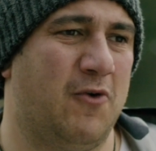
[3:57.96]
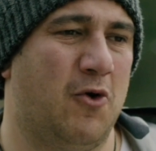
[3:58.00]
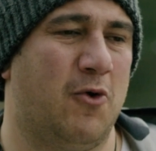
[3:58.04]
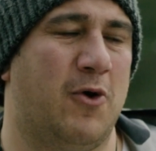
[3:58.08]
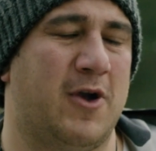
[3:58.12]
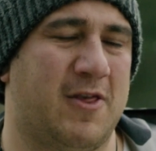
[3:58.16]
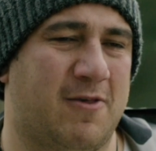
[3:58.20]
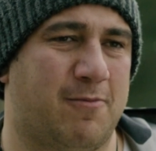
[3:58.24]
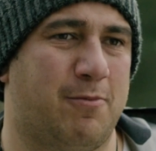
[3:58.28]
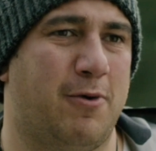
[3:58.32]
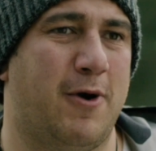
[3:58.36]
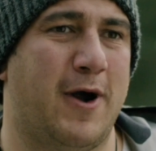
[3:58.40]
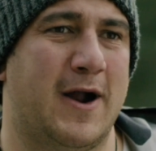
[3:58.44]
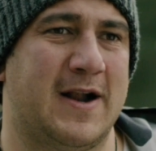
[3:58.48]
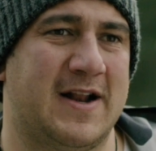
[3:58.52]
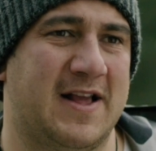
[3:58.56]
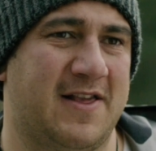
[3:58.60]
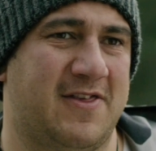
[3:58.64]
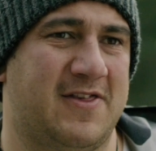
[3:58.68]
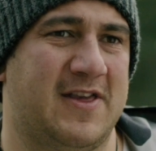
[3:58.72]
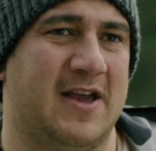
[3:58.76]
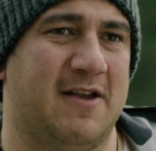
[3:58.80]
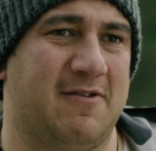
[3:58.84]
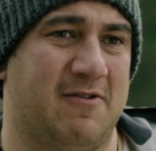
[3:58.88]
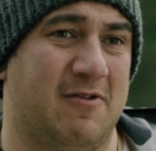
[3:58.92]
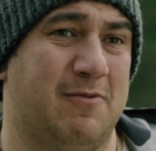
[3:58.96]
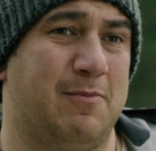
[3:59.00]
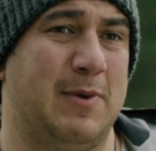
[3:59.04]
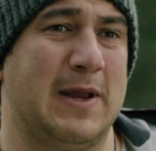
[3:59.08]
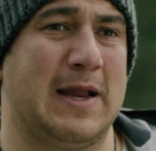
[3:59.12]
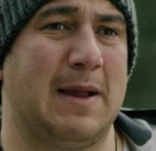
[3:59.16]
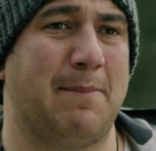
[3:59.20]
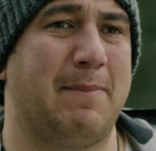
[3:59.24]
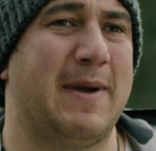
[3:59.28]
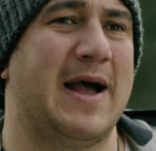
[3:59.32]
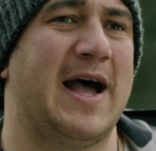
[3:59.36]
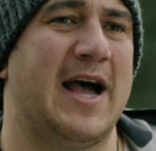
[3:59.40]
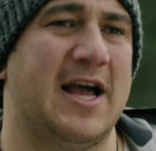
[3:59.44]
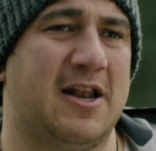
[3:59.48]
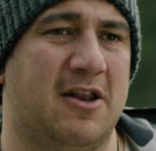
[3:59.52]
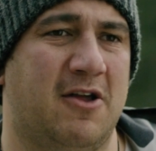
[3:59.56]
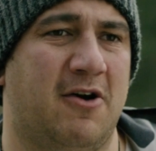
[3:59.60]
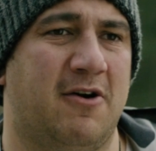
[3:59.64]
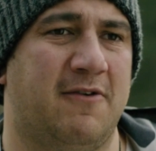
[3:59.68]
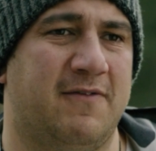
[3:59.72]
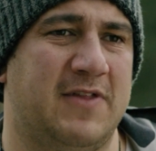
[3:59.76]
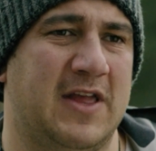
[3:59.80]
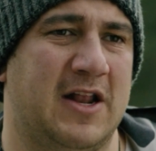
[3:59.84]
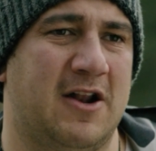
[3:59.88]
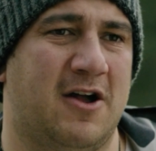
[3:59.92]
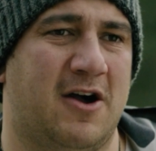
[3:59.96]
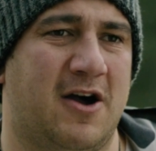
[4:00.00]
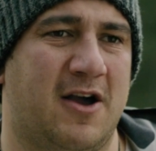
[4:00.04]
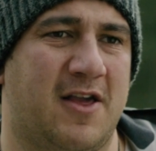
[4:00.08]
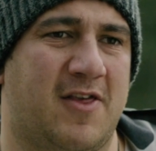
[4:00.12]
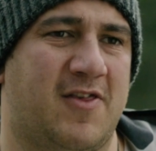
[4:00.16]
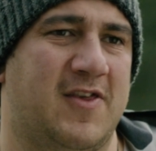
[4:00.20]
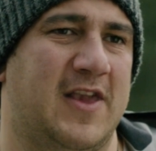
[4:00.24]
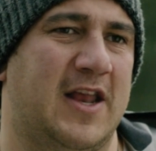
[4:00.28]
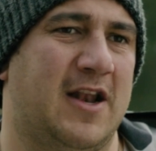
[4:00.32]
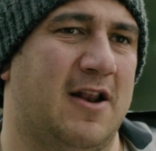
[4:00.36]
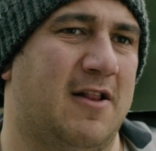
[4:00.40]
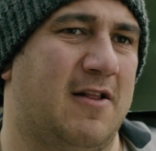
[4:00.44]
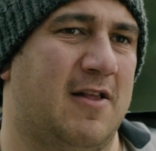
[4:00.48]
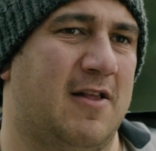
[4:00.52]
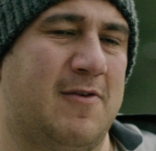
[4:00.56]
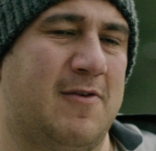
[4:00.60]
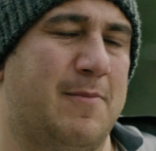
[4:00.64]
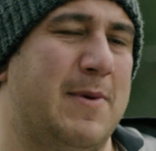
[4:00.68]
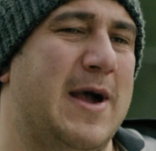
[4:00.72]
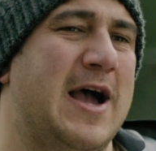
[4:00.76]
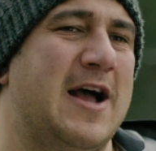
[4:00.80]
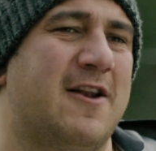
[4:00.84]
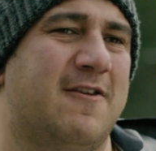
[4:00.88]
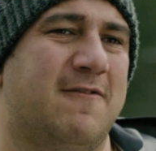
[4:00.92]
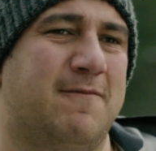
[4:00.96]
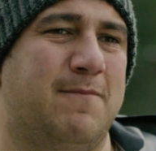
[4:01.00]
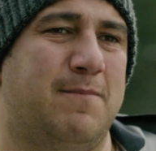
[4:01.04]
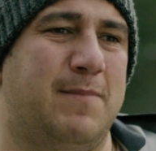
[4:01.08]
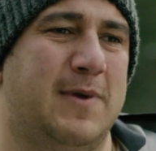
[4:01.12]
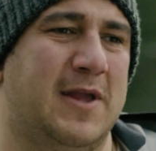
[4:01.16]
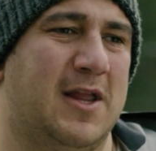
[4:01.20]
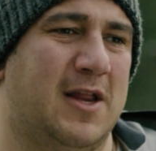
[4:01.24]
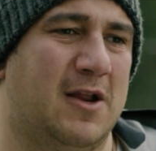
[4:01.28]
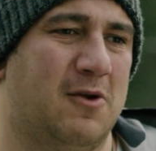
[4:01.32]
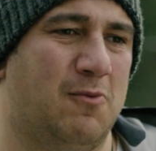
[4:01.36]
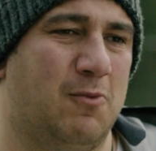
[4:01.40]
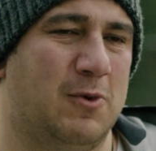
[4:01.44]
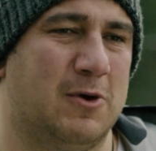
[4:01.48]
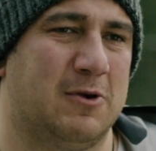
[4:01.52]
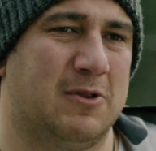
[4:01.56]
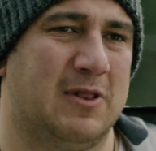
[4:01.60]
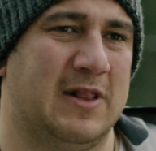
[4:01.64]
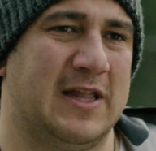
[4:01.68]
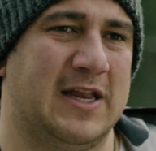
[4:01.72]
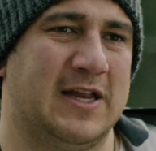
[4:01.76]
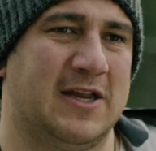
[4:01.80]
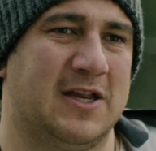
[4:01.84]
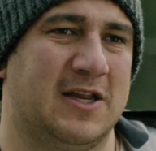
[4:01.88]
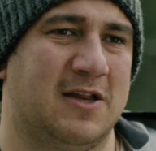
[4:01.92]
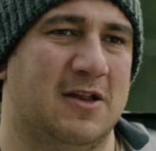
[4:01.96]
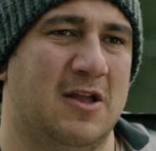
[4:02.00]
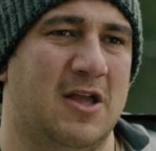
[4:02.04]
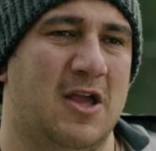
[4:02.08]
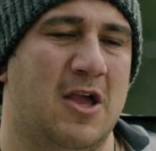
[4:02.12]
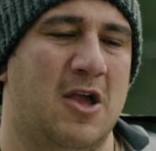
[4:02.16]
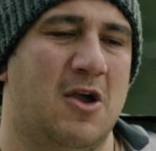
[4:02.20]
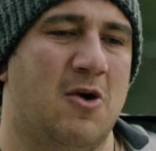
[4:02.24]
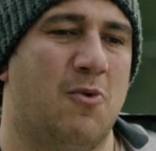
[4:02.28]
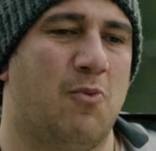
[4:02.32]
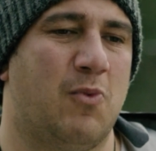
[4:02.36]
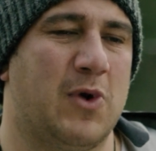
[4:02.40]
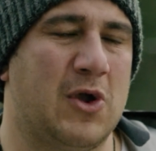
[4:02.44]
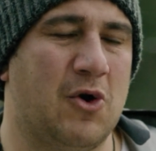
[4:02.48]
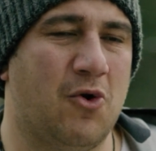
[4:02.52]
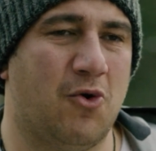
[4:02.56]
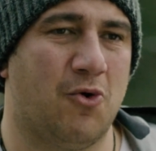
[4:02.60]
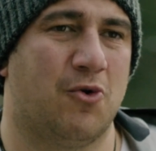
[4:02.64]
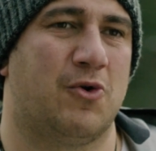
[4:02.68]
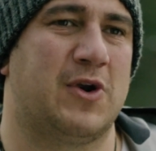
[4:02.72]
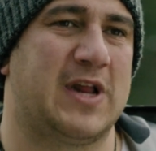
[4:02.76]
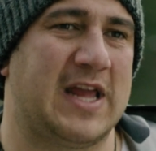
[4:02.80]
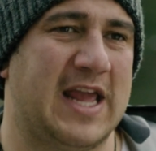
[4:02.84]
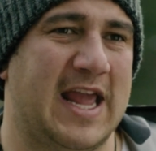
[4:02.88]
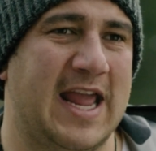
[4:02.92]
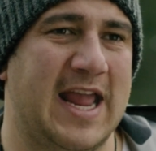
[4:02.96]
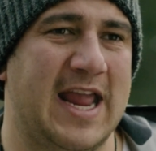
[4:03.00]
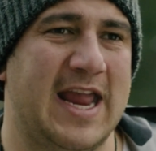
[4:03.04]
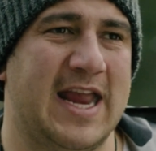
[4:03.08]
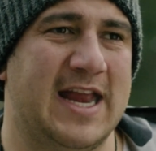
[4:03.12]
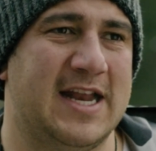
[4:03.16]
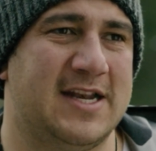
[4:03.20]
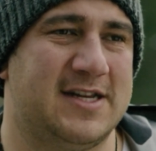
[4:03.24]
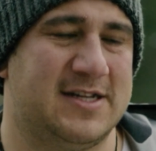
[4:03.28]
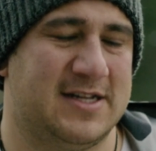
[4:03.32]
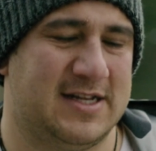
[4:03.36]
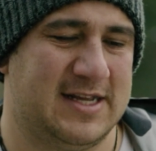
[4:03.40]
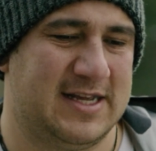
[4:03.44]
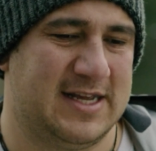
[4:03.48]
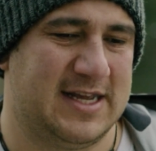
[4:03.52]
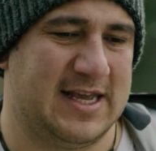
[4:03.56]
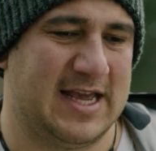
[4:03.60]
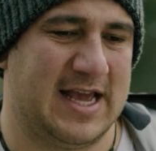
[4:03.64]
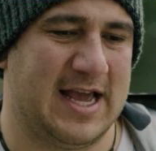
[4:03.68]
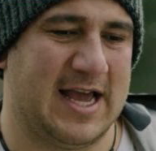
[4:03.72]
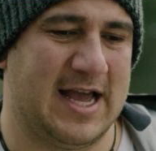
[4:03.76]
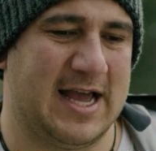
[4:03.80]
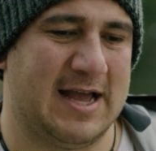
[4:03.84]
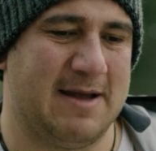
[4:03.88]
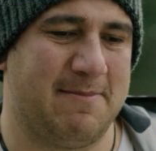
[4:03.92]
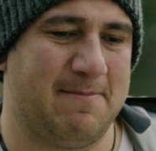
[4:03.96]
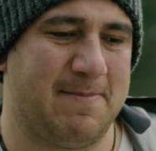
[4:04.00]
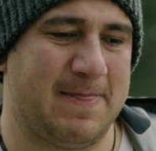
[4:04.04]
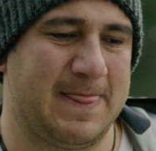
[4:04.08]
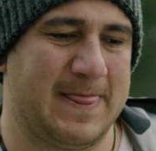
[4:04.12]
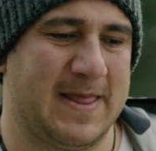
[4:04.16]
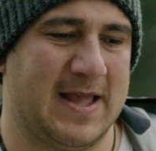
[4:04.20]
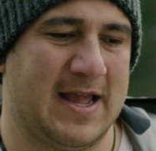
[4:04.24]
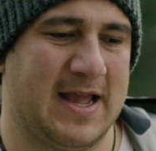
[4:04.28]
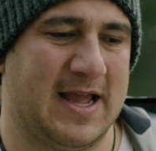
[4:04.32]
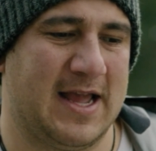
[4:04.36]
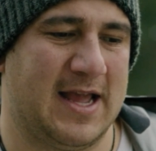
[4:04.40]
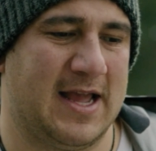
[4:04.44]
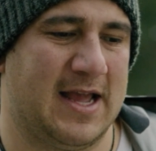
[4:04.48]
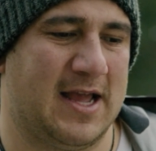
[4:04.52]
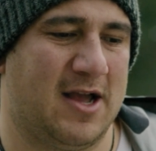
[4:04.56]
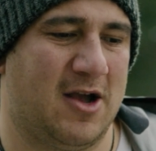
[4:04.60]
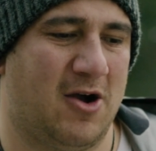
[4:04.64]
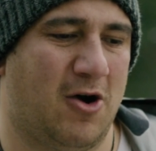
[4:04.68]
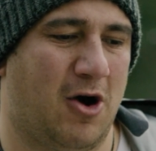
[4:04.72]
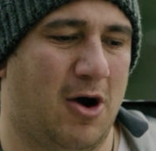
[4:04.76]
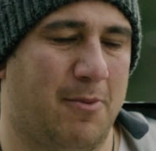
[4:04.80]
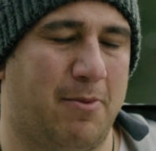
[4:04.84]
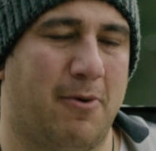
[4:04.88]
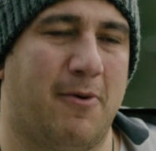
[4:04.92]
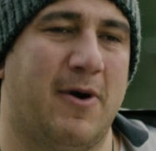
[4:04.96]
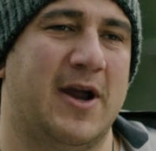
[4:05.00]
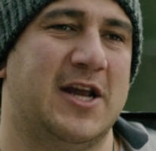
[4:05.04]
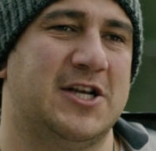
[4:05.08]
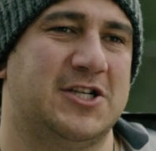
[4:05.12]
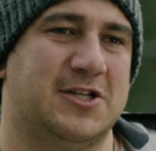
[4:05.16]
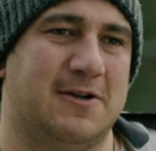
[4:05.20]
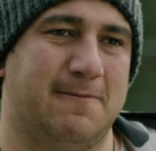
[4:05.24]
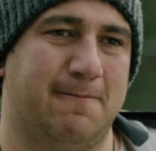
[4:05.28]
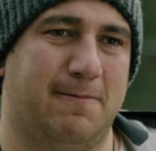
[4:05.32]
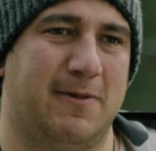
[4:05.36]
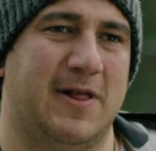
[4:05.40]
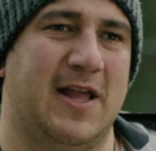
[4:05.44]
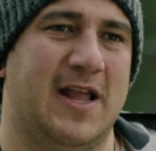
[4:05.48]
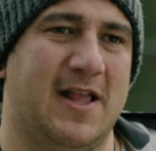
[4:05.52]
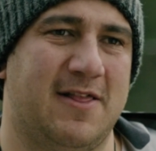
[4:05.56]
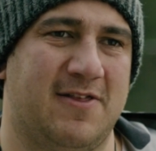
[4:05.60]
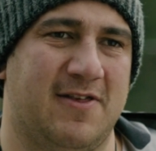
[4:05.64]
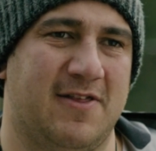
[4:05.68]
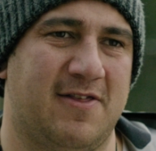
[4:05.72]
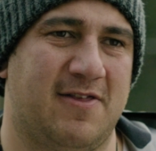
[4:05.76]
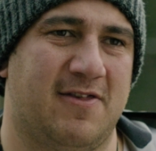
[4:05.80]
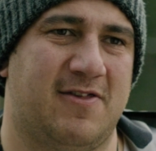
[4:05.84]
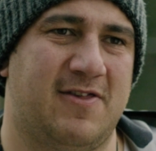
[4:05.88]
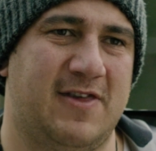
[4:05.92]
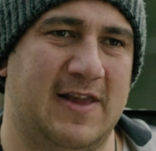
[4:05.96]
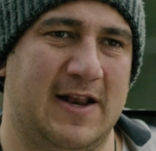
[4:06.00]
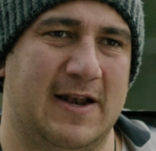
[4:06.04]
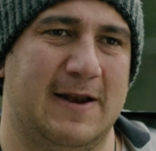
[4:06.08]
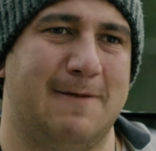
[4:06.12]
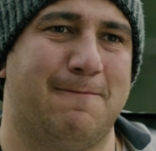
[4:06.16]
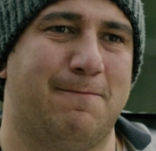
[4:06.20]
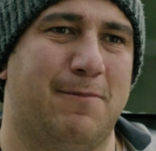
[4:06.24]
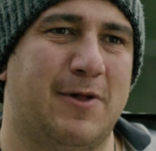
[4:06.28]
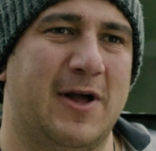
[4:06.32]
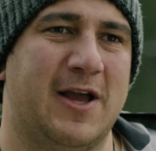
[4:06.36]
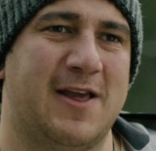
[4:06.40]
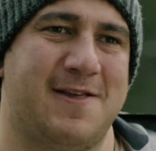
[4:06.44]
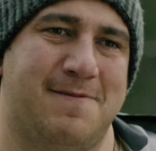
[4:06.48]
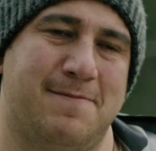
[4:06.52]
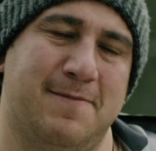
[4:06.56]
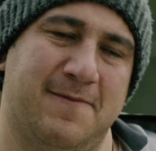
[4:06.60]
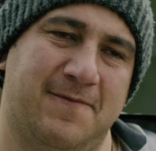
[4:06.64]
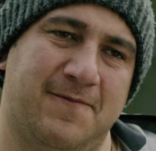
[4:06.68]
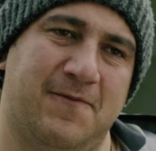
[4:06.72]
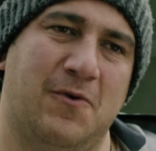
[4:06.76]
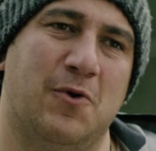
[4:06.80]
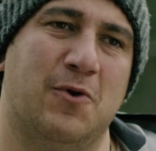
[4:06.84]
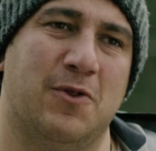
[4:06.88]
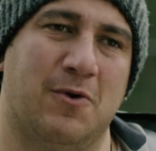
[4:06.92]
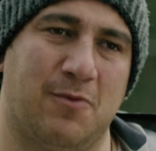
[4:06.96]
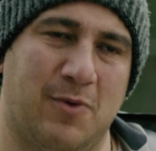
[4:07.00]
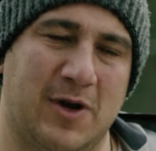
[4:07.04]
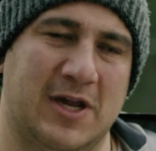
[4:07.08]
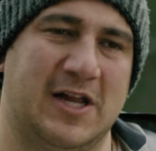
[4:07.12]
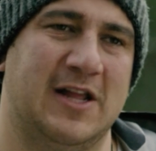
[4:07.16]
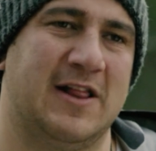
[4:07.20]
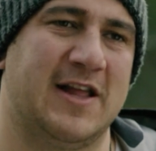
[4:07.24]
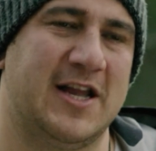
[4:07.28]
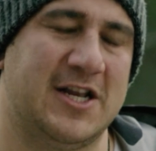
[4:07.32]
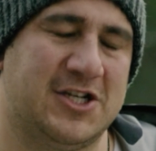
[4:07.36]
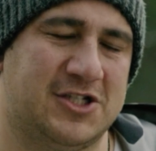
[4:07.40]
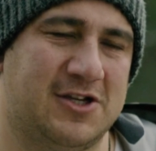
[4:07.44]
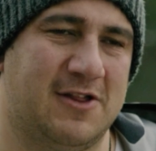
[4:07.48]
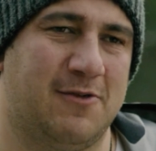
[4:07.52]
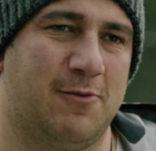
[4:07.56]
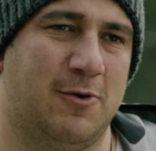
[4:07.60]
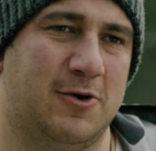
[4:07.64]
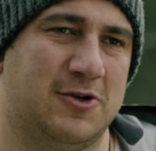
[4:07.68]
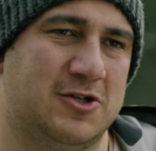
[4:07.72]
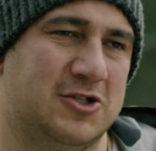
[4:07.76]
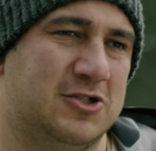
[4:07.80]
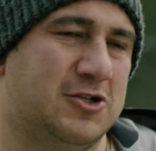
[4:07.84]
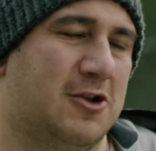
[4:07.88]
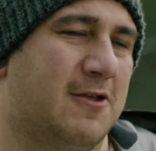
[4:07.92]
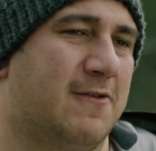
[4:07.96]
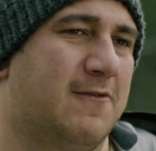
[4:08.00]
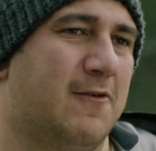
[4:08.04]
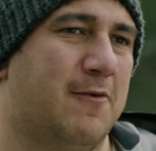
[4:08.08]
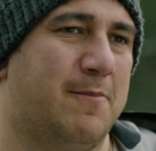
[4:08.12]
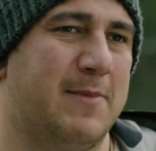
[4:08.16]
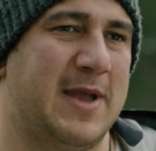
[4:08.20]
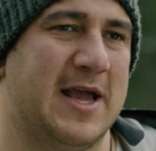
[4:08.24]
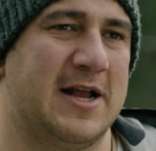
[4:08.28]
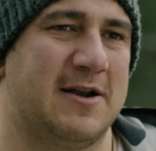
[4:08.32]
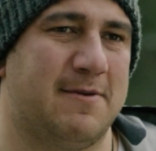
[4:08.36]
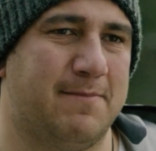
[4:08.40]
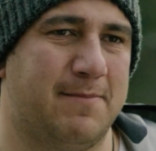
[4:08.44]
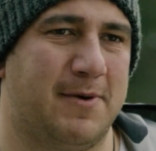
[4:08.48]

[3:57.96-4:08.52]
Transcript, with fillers: always prided ourselves as being a part of that high standard, part of being world leading. We already had um, uh, operation plans set in place before the regulations were introduced for mountain